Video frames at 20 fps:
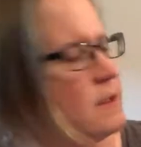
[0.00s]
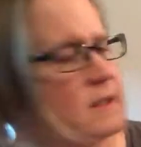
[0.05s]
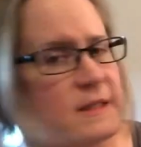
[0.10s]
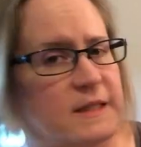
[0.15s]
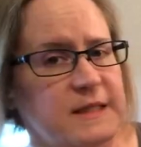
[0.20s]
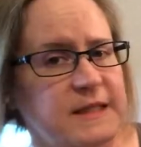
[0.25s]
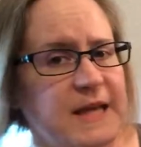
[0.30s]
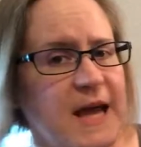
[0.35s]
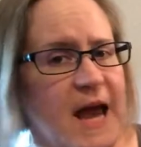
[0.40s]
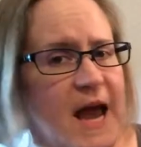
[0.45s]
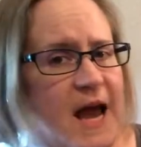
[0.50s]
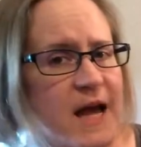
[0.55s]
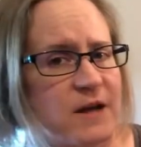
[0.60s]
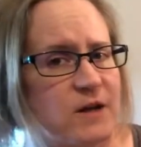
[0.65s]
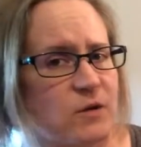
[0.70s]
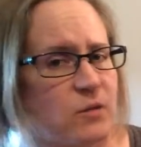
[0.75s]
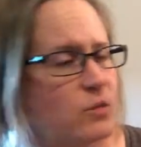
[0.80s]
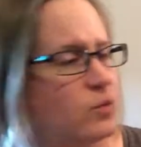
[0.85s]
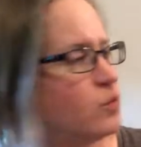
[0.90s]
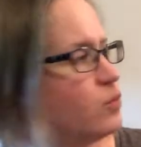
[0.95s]

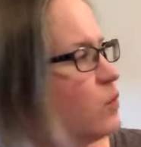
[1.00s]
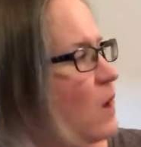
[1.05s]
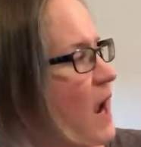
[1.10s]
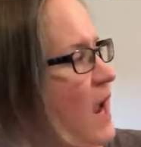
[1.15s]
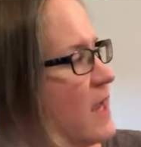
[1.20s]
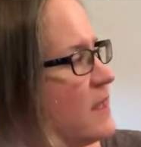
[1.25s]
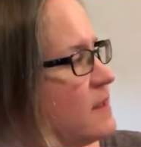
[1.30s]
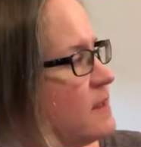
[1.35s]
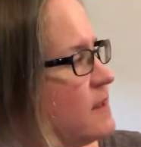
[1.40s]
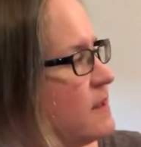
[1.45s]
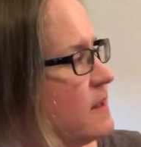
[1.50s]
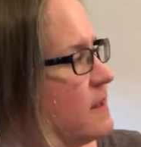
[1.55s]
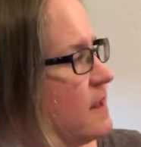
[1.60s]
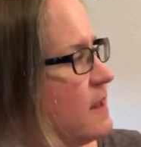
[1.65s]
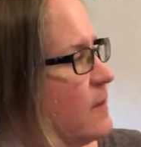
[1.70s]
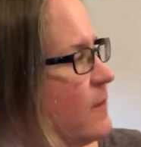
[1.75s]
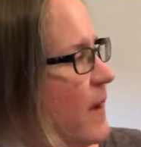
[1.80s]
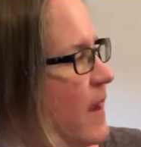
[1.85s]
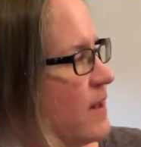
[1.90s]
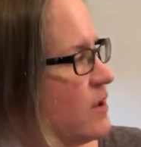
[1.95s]
Zack runs to
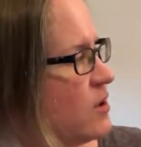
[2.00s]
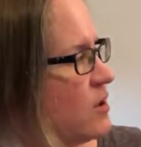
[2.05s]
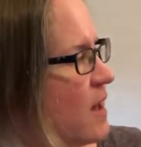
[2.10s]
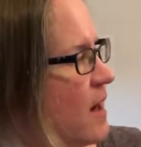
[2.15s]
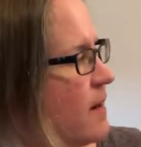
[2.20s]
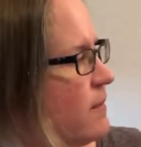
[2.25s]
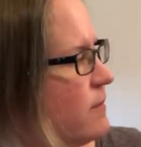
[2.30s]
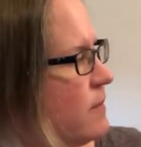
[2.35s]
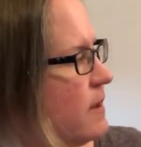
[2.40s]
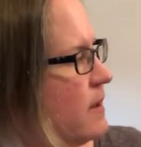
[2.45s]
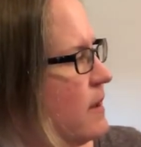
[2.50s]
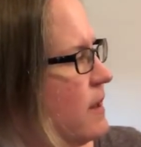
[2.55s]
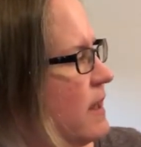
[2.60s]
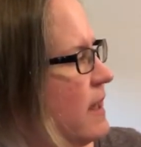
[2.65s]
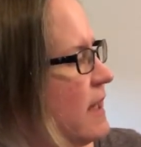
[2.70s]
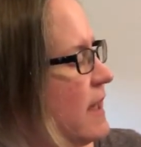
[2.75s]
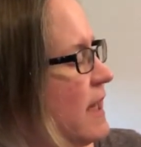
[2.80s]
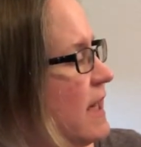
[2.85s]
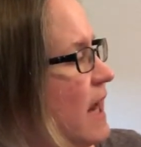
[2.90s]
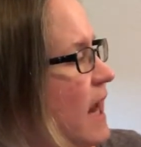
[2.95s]
the pet shop.
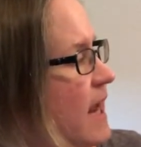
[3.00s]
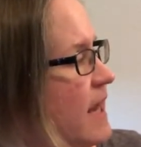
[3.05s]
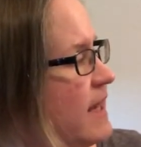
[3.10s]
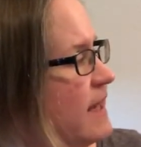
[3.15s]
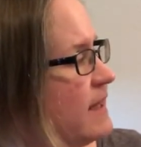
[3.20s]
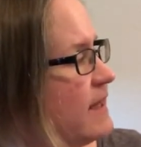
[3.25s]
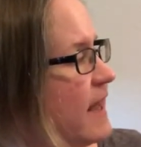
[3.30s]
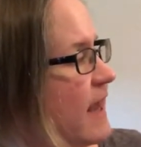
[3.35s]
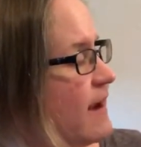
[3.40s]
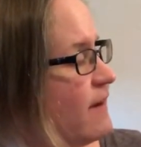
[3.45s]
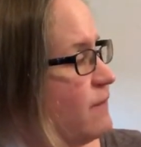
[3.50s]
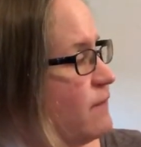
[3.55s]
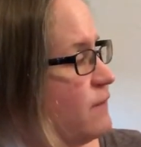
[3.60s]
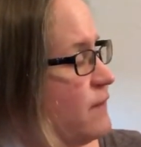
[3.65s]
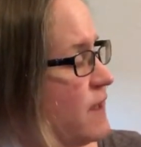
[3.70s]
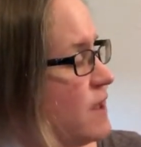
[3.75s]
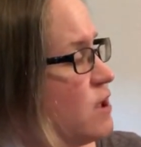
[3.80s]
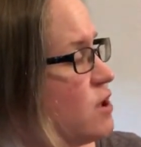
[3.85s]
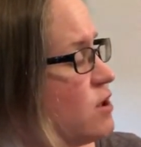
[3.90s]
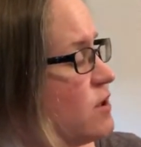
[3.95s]
Can I get that
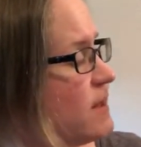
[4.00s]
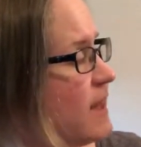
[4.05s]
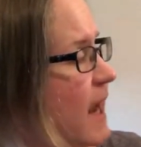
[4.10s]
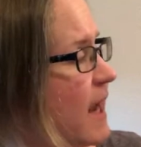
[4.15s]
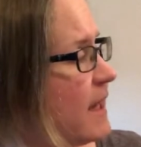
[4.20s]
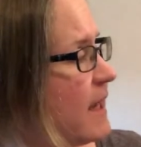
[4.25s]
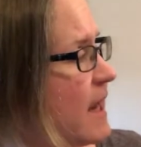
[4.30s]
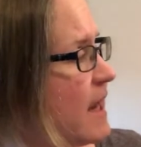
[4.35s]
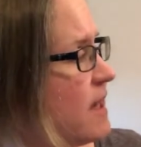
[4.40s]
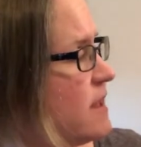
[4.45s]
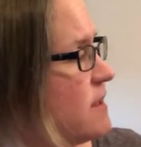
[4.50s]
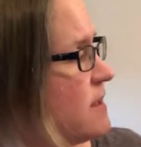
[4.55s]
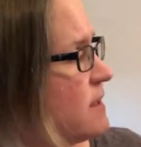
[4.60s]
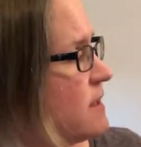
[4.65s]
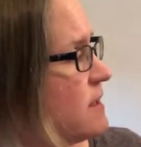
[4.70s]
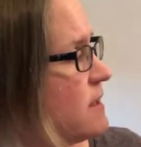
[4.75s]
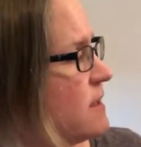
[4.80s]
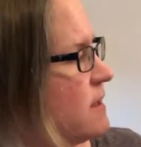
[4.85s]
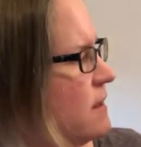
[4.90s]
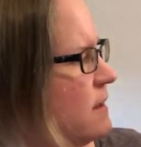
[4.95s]
fish? Zack
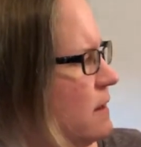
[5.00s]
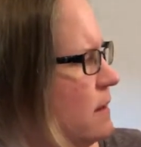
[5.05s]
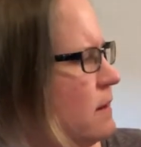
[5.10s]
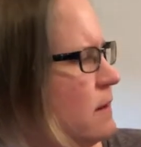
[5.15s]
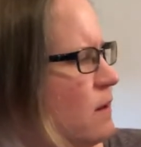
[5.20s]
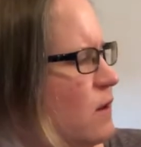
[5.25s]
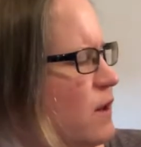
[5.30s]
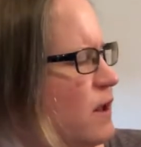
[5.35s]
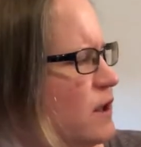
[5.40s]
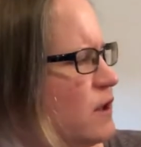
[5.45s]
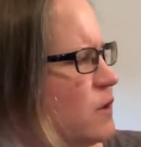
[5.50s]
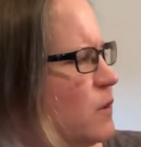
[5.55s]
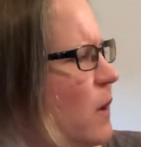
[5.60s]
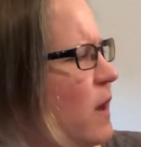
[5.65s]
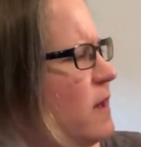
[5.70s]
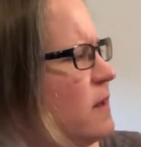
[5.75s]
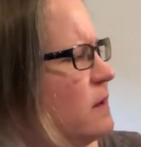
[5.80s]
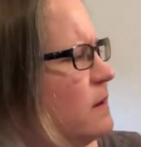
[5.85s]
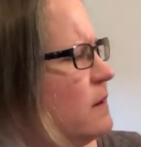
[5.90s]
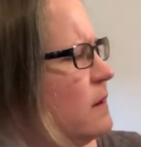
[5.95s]
asks. This one?
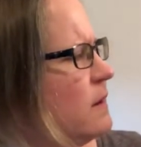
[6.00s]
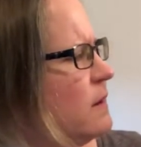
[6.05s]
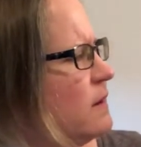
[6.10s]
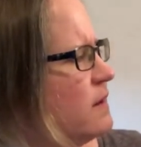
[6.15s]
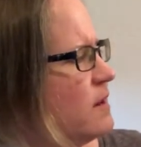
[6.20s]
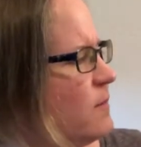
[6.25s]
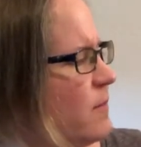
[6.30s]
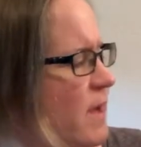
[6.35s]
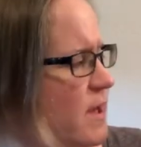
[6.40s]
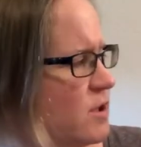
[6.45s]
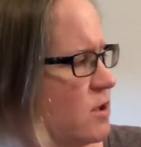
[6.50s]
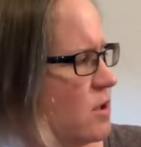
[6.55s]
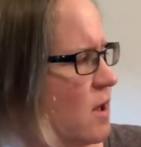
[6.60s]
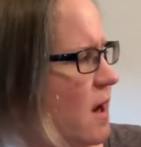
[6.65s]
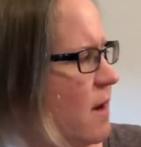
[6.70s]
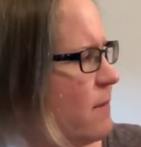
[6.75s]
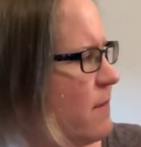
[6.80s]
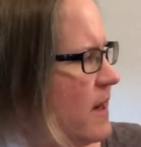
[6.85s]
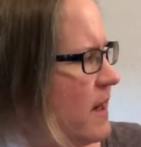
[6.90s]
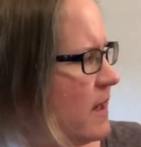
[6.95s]
The pet
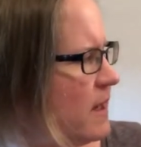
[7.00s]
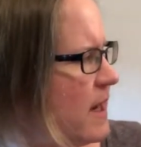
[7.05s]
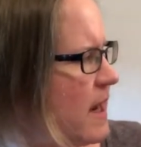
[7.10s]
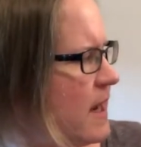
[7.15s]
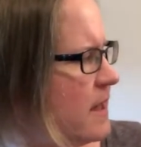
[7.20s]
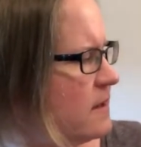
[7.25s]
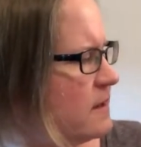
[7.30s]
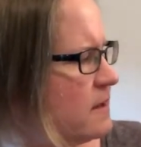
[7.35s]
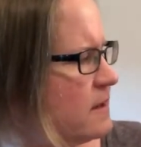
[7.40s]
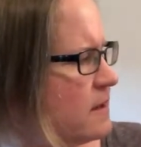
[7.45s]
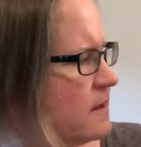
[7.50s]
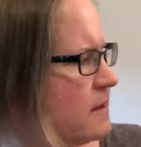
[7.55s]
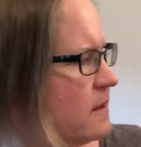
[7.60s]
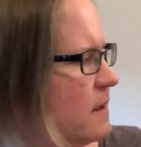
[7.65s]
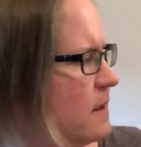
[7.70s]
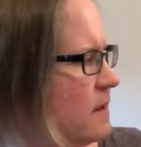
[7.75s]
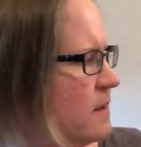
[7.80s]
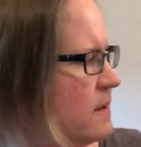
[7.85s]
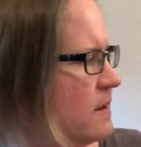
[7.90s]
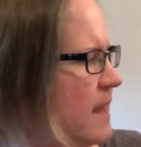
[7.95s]
shop man asks.
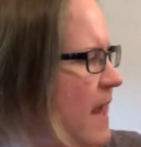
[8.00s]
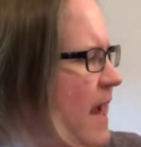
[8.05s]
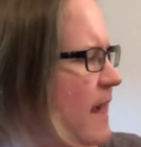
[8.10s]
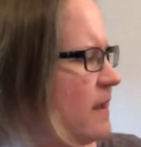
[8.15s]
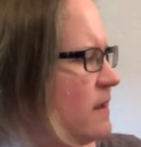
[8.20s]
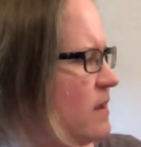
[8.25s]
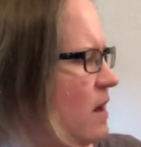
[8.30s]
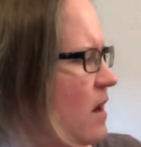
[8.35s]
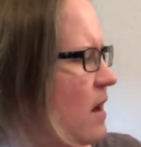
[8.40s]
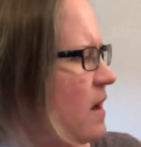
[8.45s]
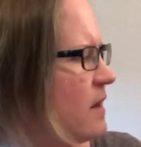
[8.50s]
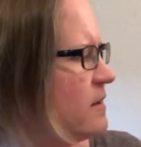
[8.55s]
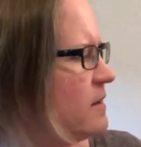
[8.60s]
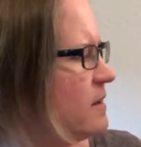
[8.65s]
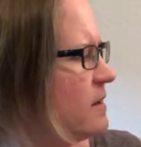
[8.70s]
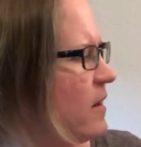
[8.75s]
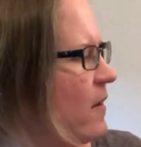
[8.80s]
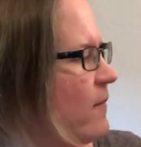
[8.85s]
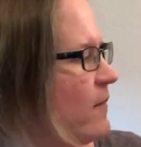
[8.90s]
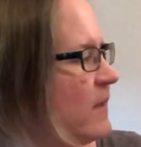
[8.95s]
Zack
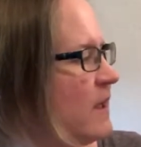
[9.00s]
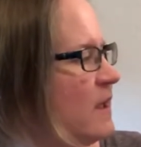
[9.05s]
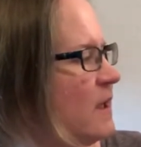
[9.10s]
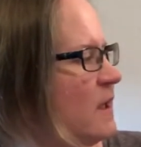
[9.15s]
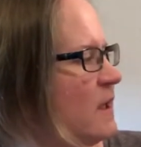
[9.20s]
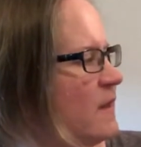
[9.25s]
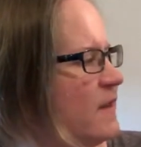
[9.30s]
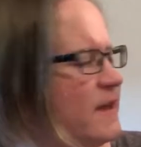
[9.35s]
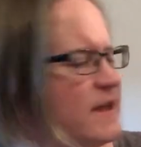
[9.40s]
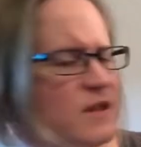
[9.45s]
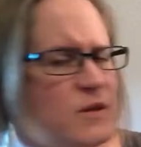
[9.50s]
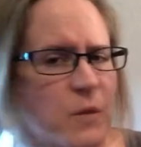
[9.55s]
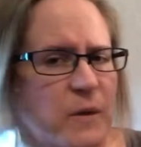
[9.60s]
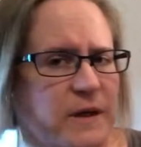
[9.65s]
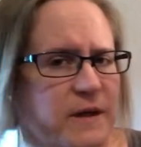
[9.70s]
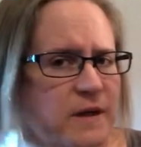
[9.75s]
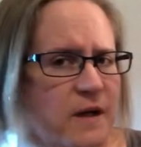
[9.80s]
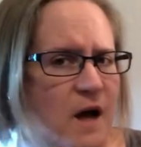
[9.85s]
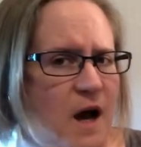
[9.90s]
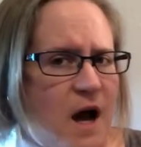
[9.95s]
nods. This
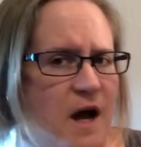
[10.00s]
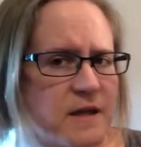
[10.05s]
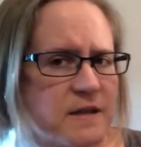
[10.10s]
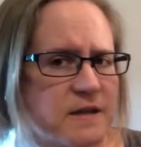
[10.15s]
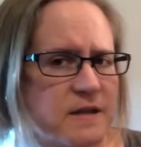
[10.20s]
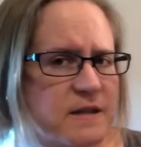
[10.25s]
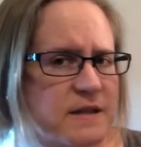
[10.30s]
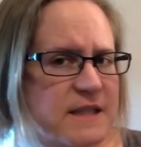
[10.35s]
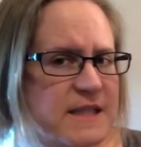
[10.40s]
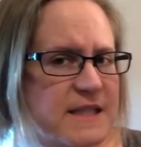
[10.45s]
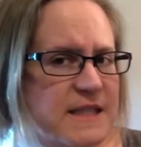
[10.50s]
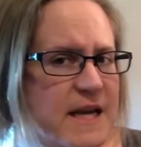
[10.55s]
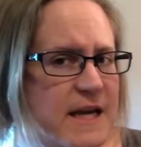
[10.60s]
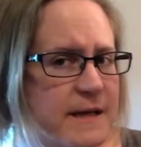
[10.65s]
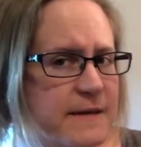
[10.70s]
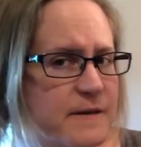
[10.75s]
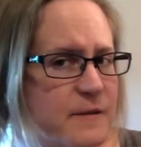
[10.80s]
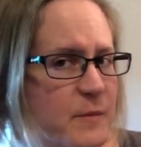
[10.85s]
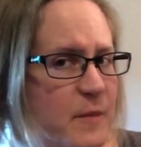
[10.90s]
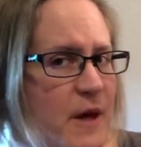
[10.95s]
one costs
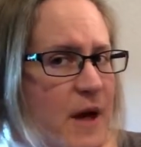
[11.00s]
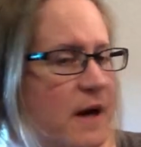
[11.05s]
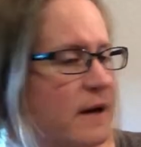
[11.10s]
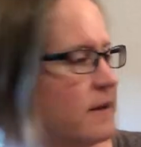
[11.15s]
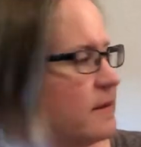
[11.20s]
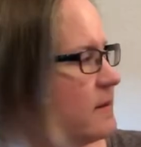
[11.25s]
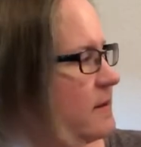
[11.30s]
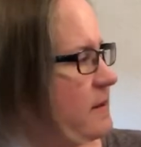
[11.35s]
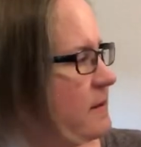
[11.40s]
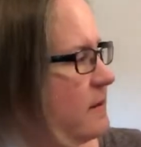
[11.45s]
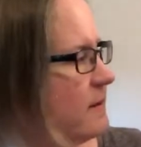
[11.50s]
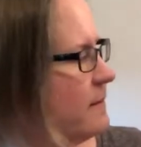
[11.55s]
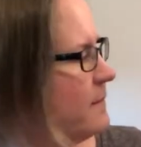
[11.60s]
$6.